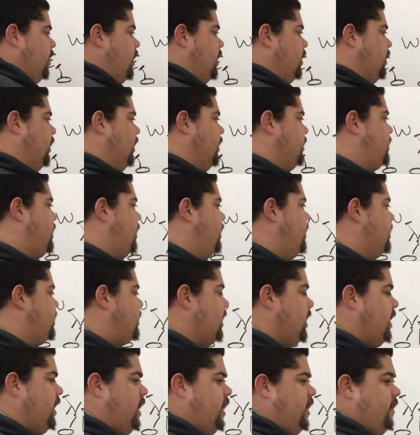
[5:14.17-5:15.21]
Let's say this
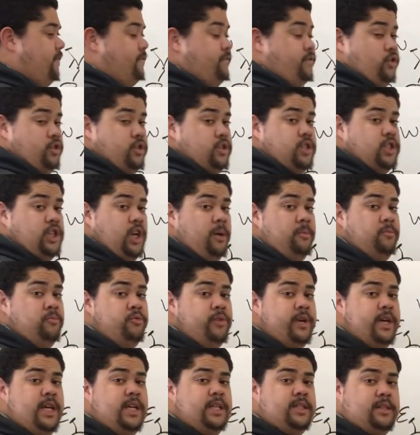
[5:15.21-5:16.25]
end, for some
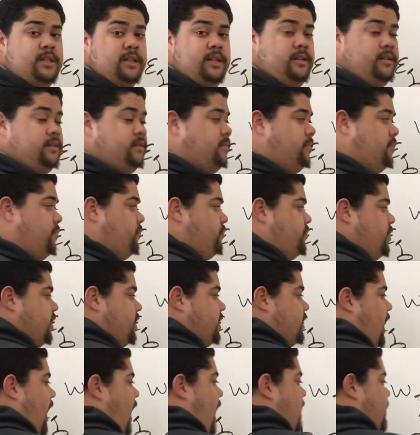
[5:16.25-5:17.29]
reason,
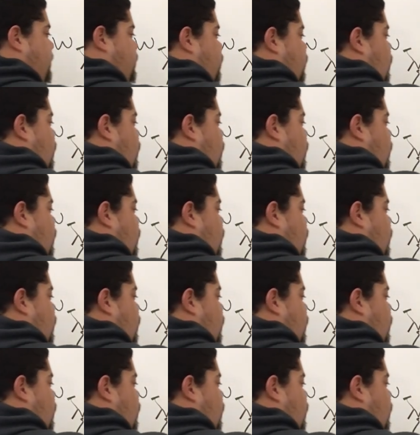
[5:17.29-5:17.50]
decides to